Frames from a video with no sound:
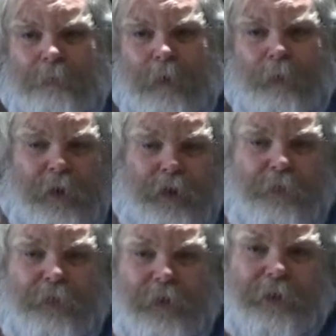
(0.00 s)
But where do
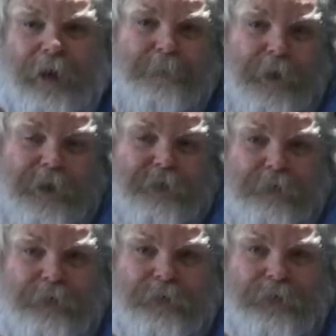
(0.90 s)
you think diabetics
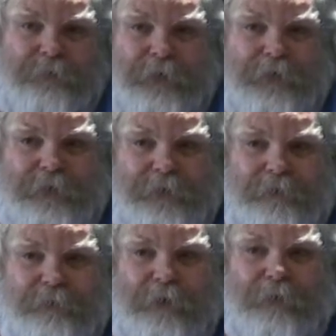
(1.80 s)
throw their
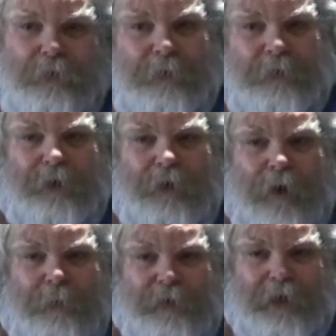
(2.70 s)
syringes? They throw them in a
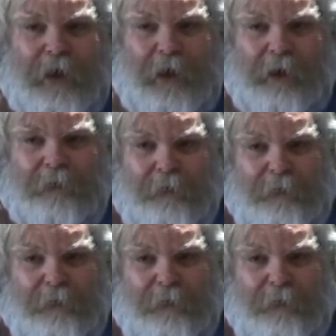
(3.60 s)
garbage can.